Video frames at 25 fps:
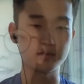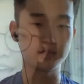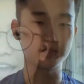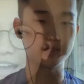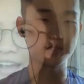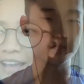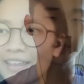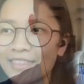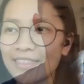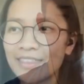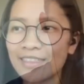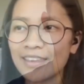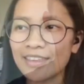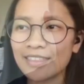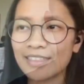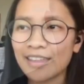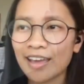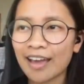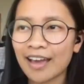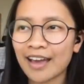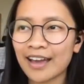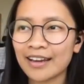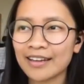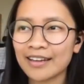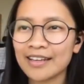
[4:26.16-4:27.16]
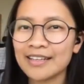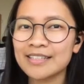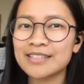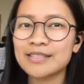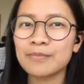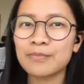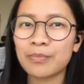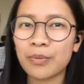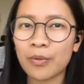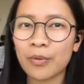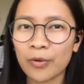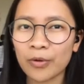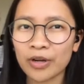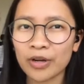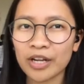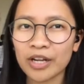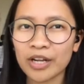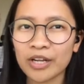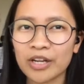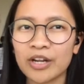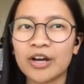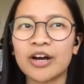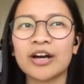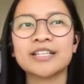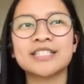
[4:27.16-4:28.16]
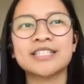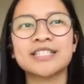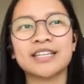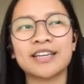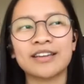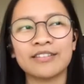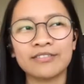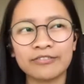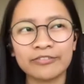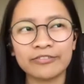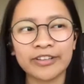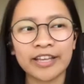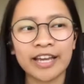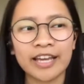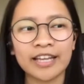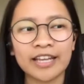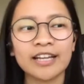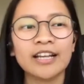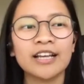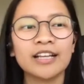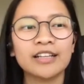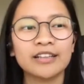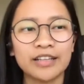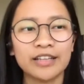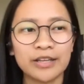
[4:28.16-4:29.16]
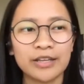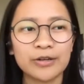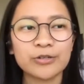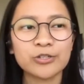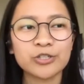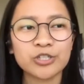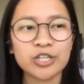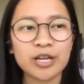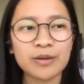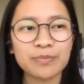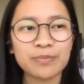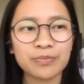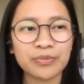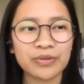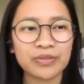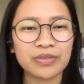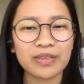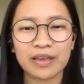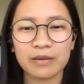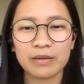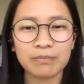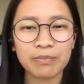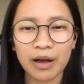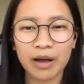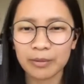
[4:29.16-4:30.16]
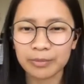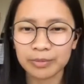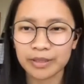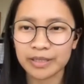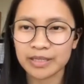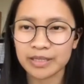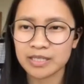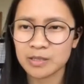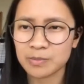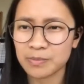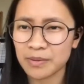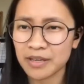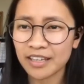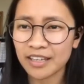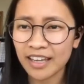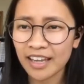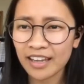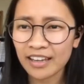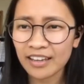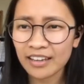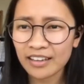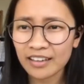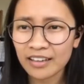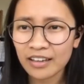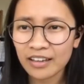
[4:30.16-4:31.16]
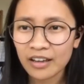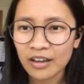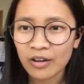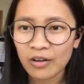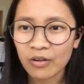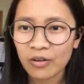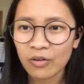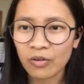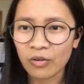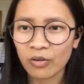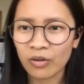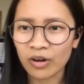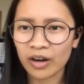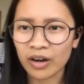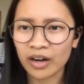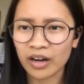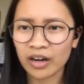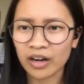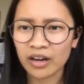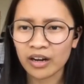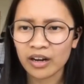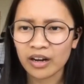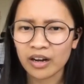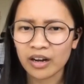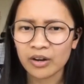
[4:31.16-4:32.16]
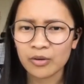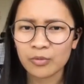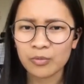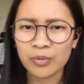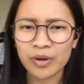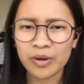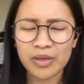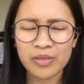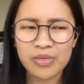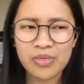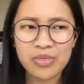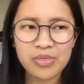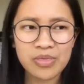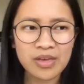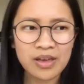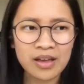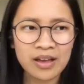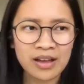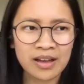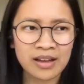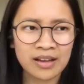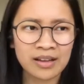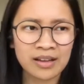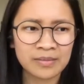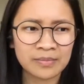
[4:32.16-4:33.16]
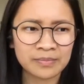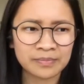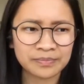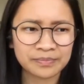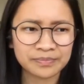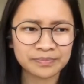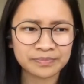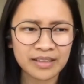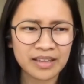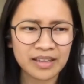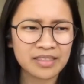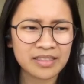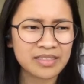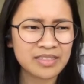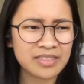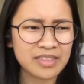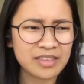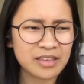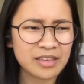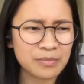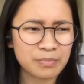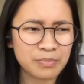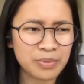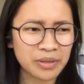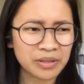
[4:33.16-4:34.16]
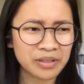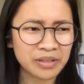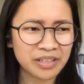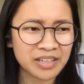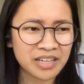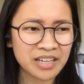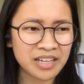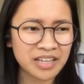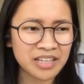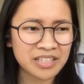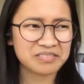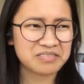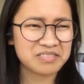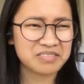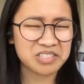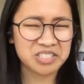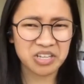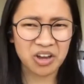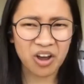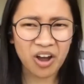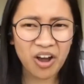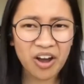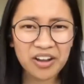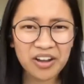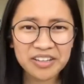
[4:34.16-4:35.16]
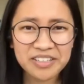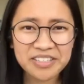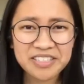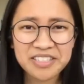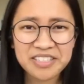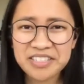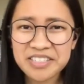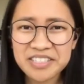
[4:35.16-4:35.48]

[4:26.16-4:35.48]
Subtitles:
I think that it's important not to conflate leadership with like public speaking or with the ability to talk to